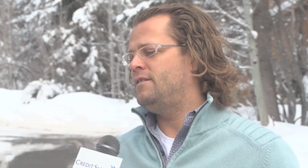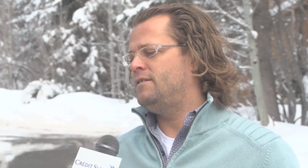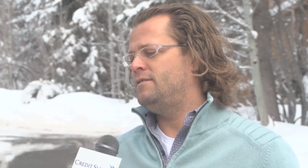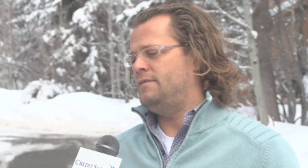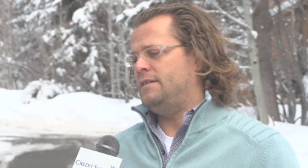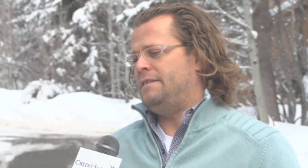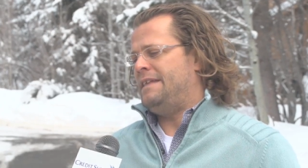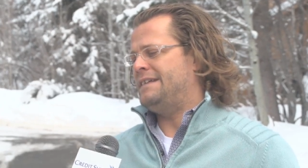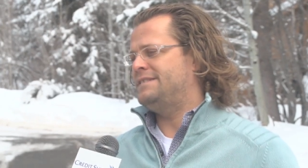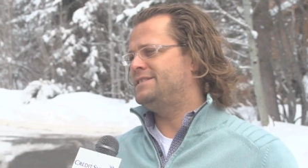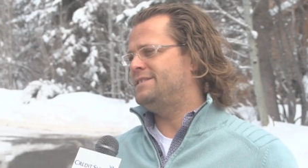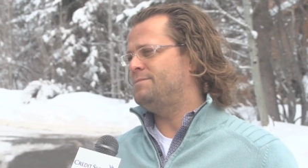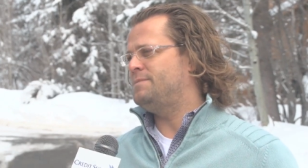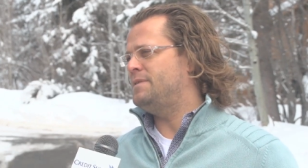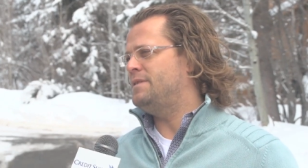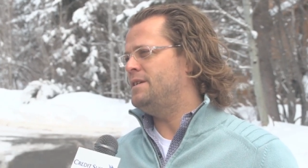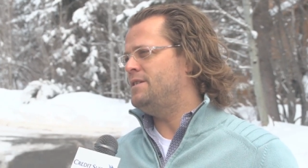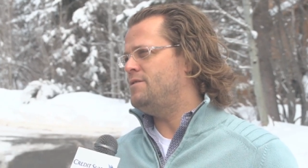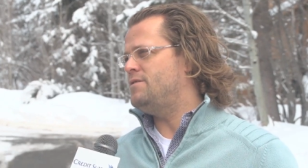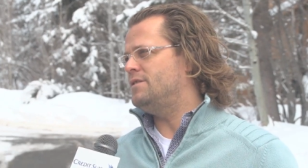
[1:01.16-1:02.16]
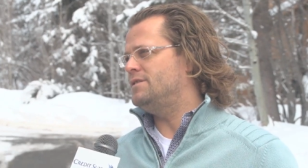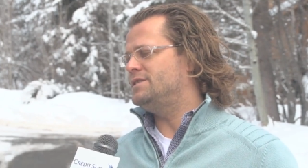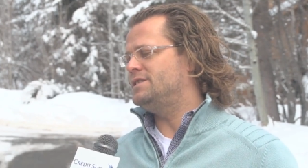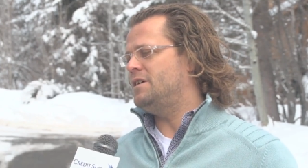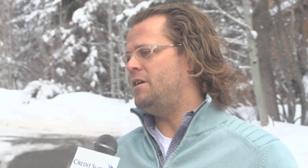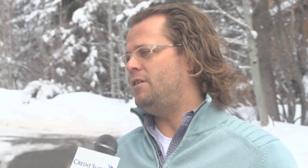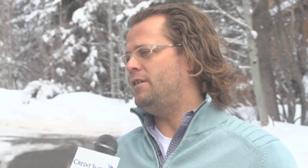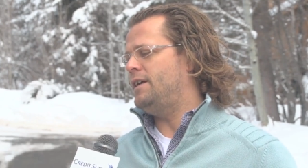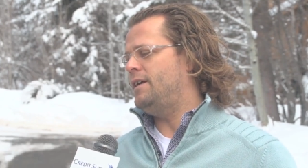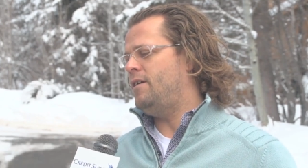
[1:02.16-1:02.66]
then that's something that you can
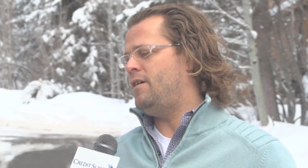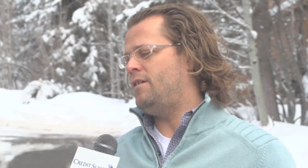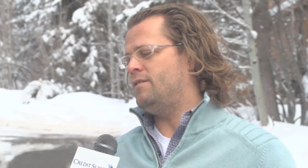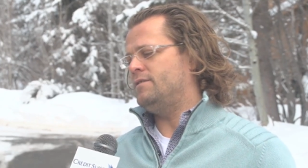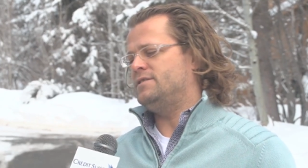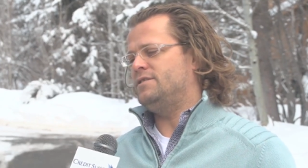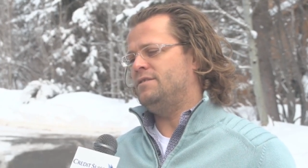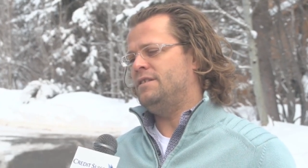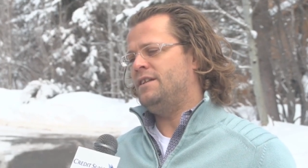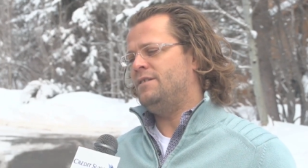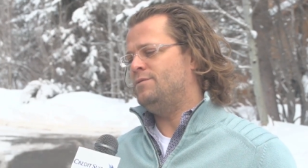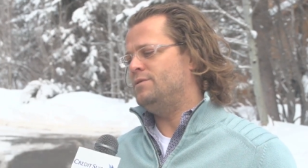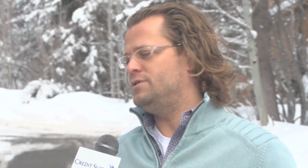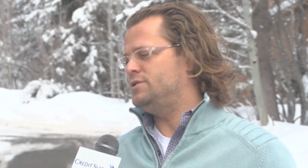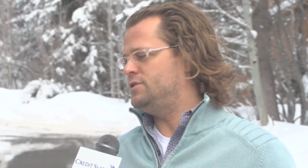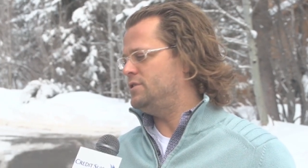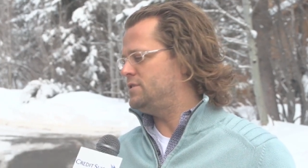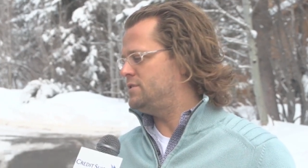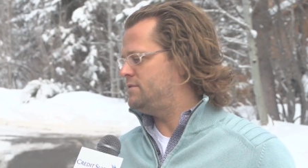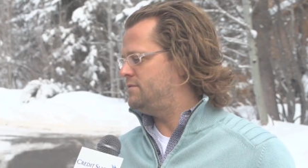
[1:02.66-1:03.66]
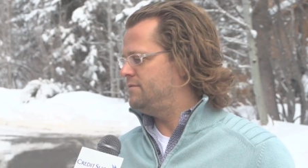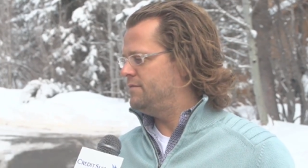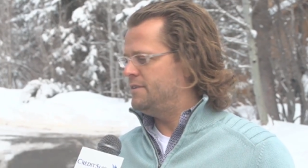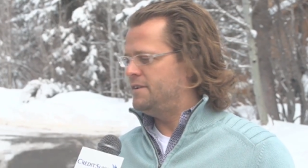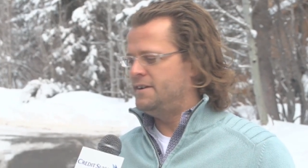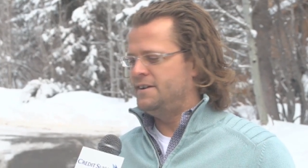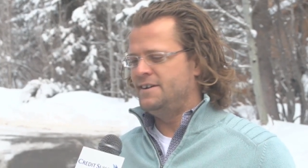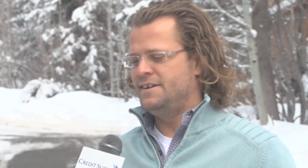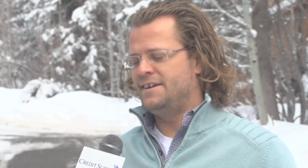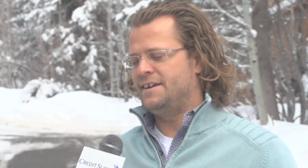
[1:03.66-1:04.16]
sell all day long. So then it was just
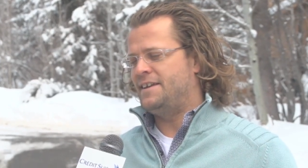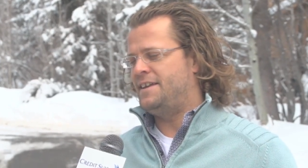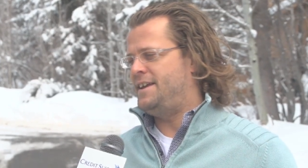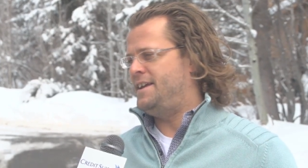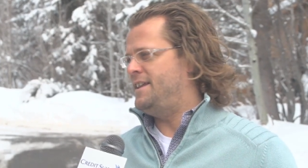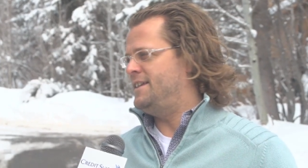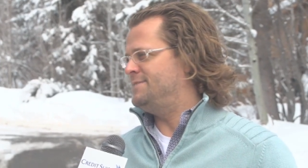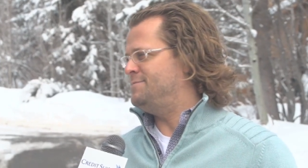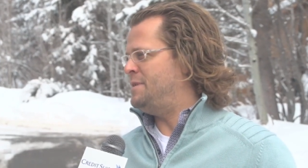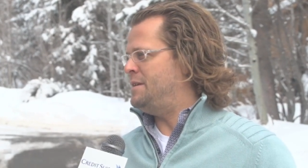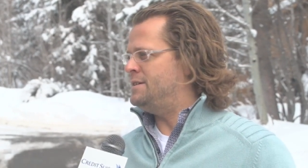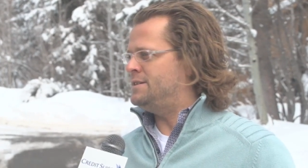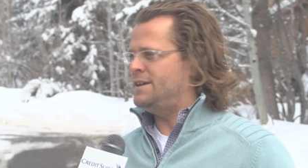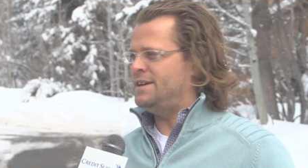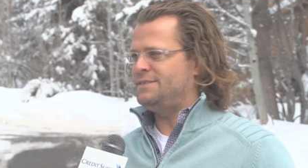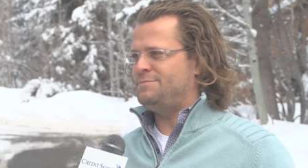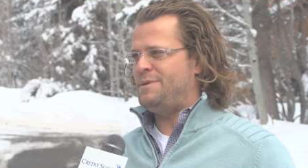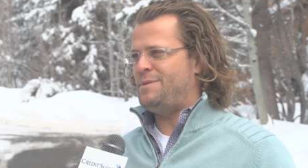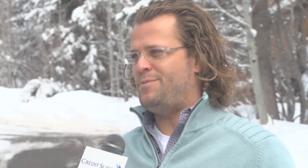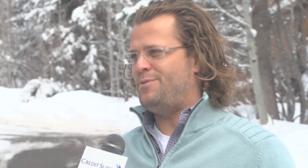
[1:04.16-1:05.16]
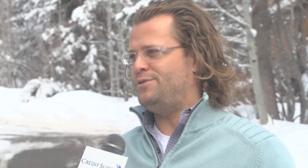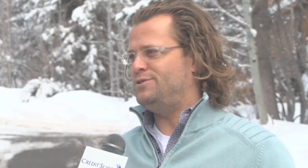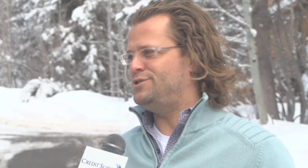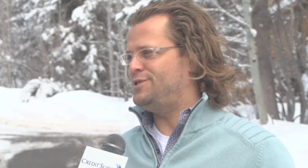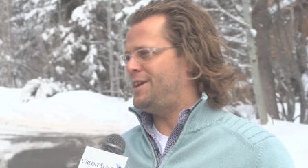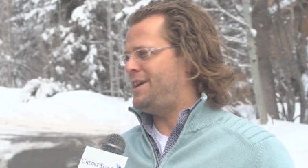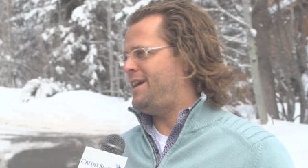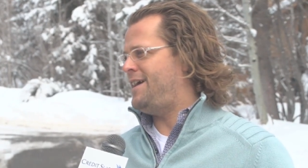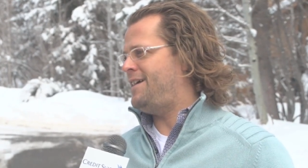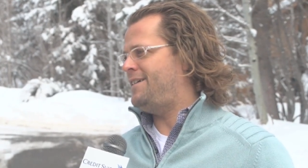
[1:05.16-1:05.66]
get as many salespeople as
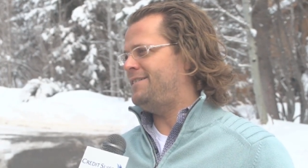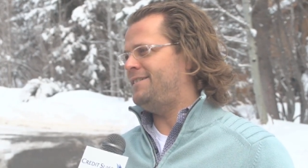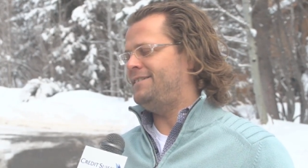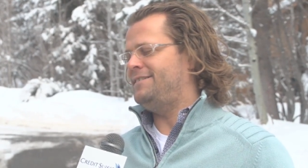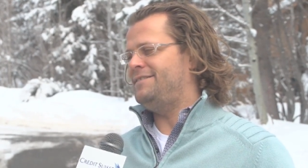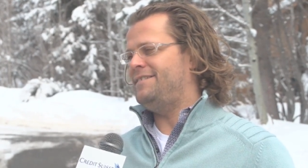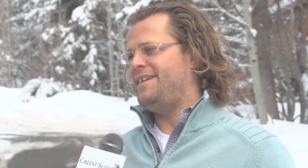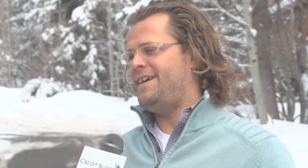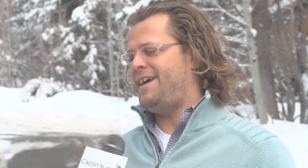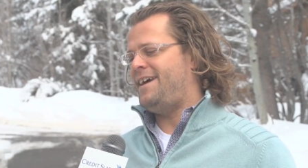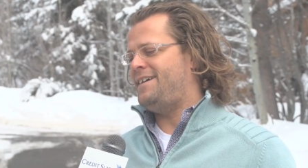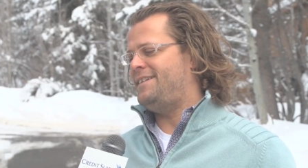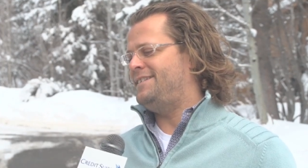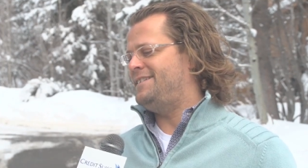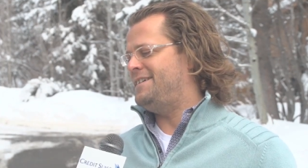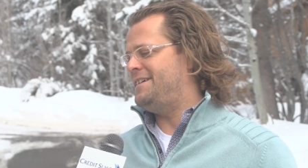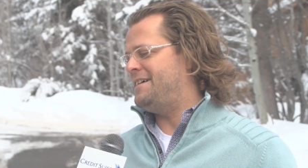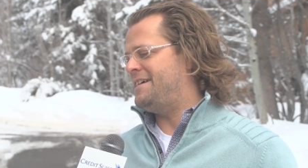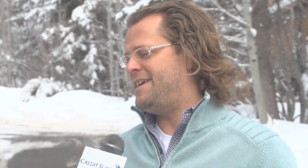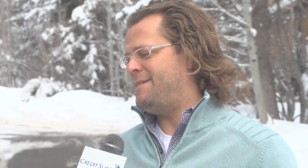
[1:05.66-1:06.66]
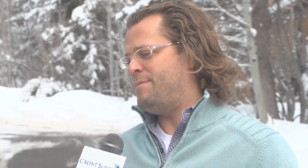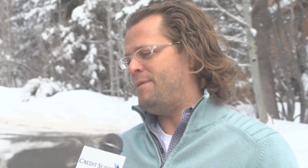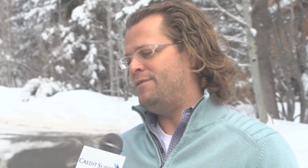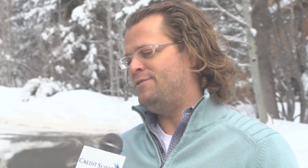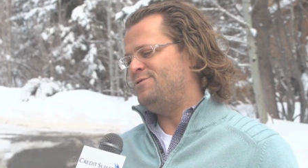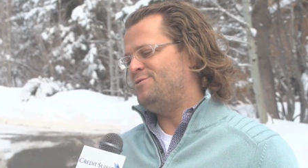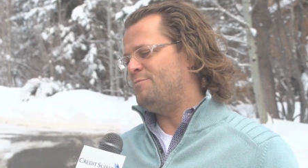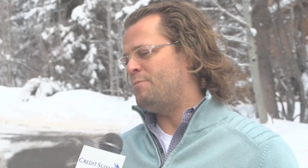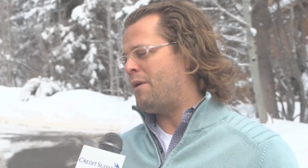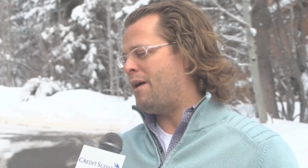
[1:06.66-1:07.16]
you can and keep on
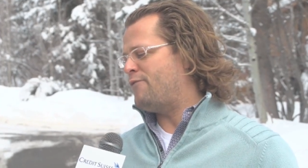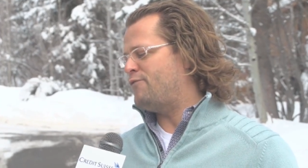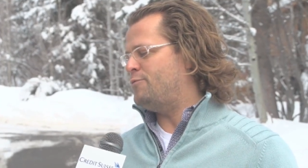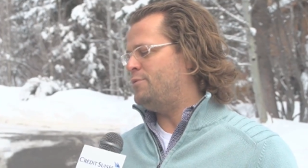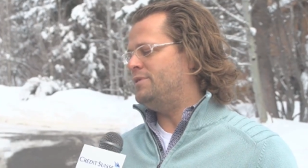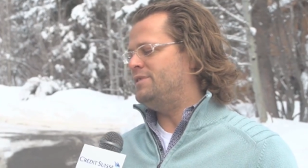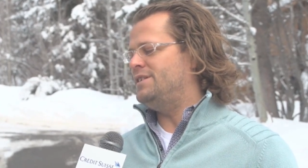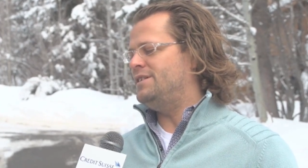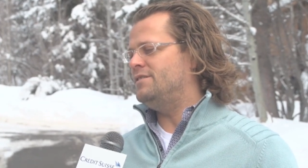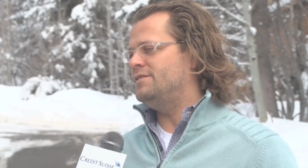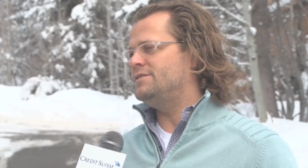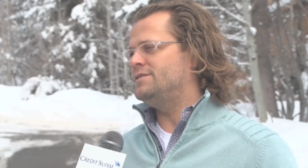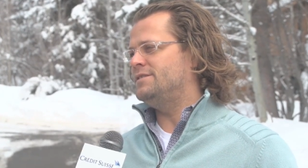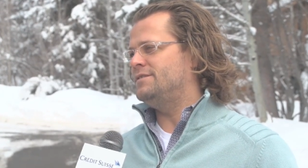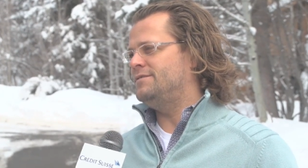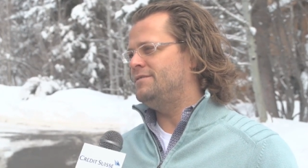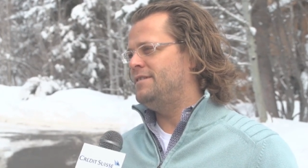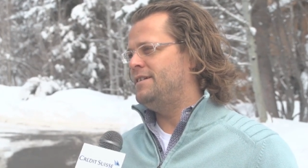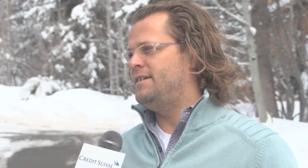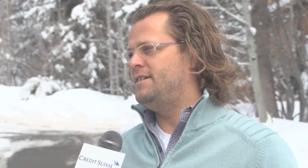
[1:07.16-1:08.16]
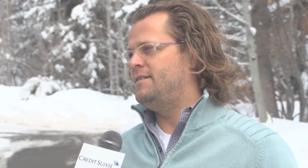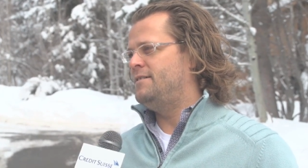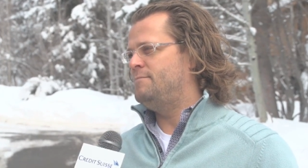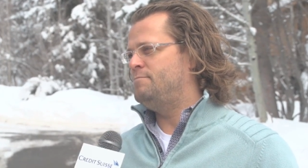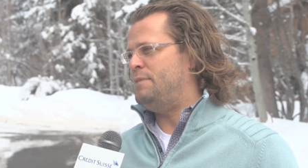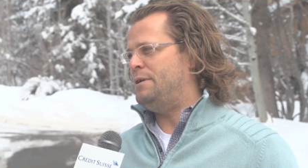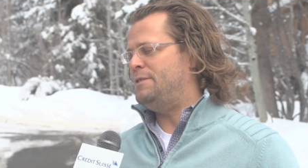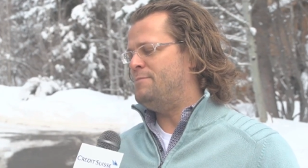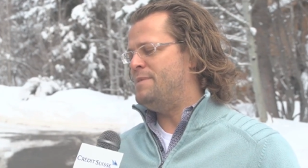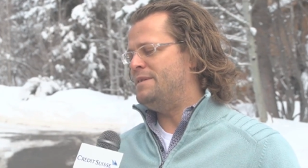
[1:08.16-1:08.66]
doing profitable deals and
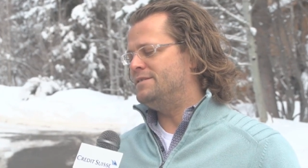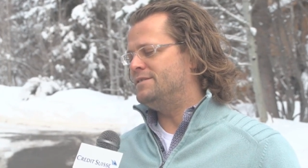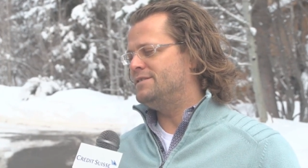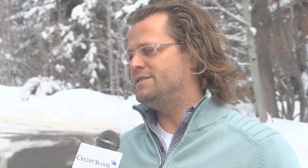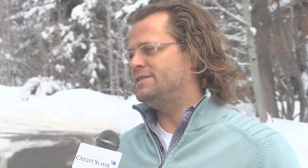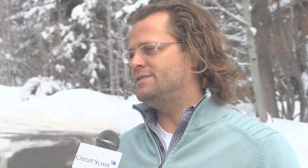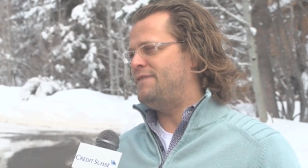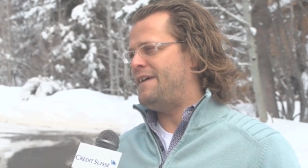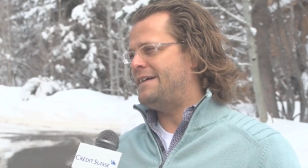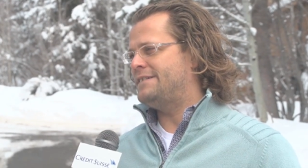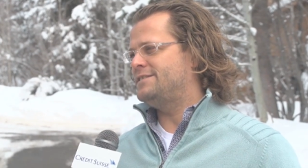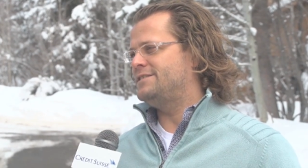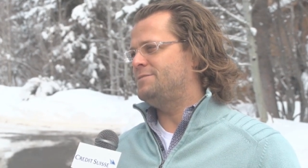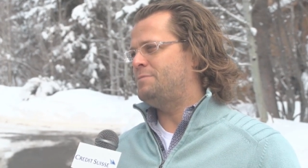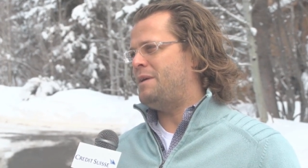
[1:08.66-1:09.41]
build the business as fast as